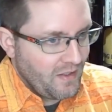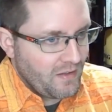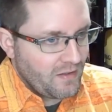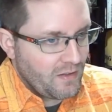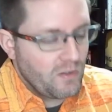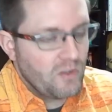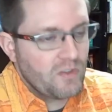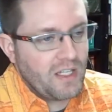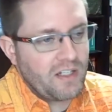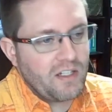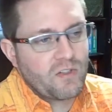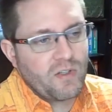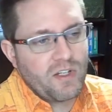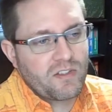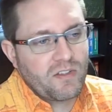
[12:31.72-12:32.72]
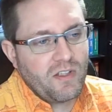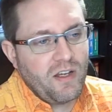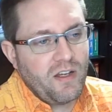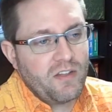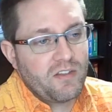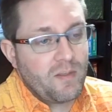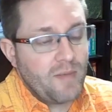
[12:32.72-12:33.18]
You use antitrust
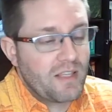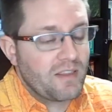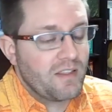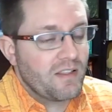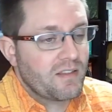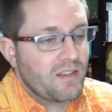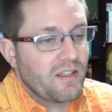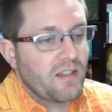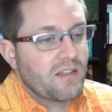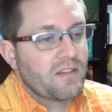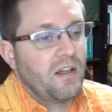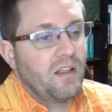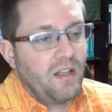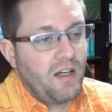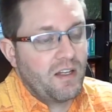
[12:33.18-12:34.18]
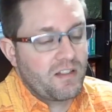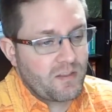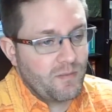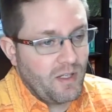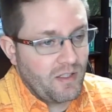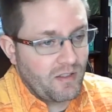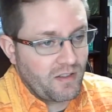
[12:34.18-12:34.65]
laws and you make these things a lot
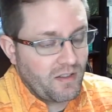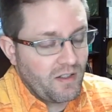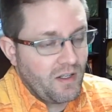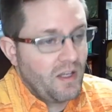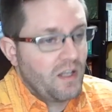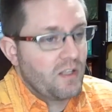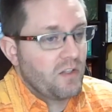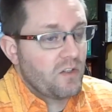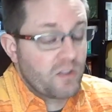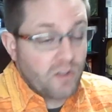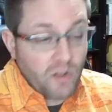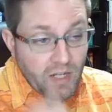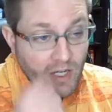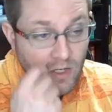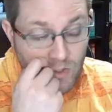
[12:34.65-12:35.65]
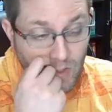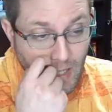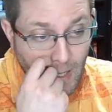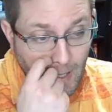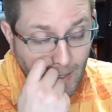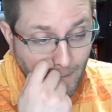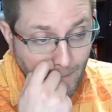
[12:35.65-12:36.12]
smaller. You slow down
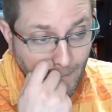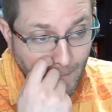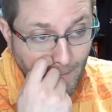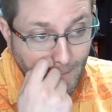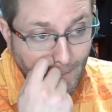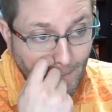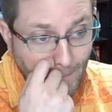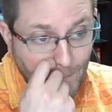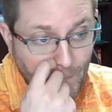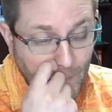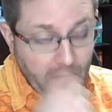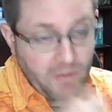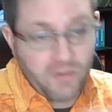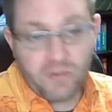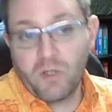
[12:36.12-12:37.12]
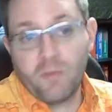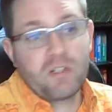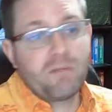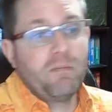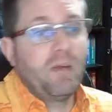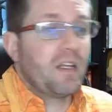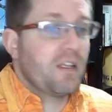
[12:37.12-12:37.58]
trading so that so much
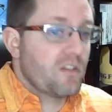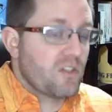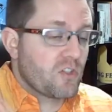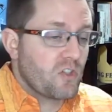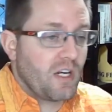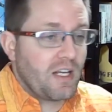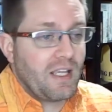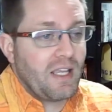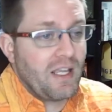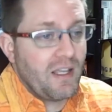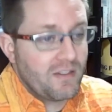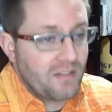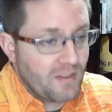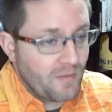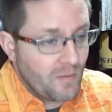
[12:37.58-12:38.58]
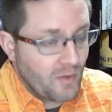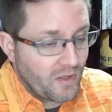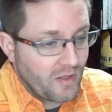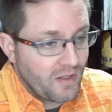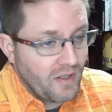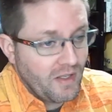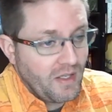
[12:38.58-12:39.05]
money isn't trading hands
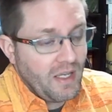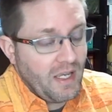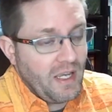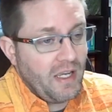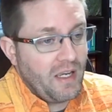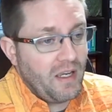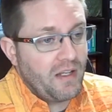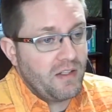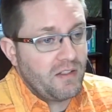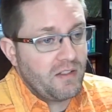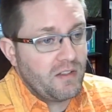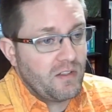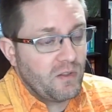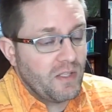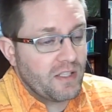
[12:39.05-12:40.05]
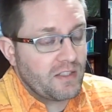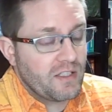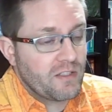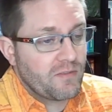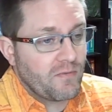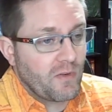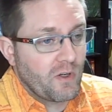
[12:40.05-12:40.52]
anymore. And you let
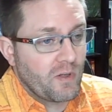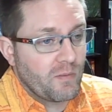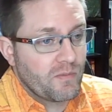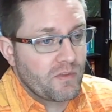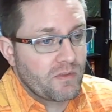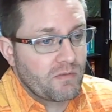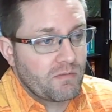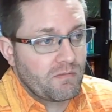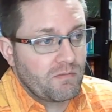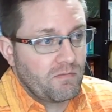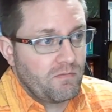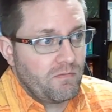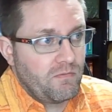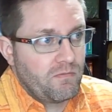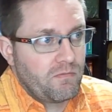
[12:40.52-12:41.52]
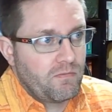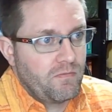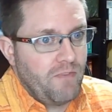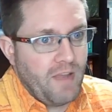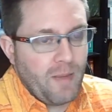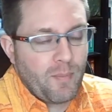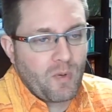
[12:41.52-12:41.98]
these firms
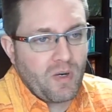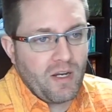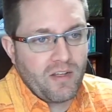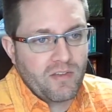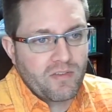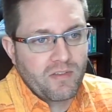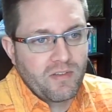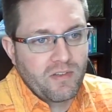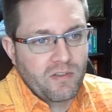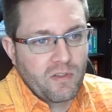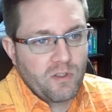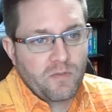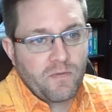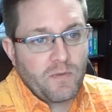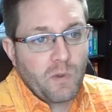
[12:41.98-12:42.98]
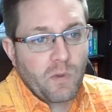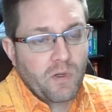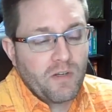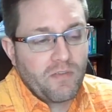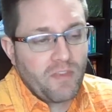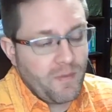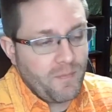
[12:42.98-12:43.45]
vaporize. So there's fewer
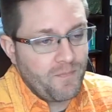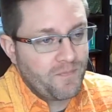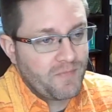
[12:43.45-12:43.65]
of them.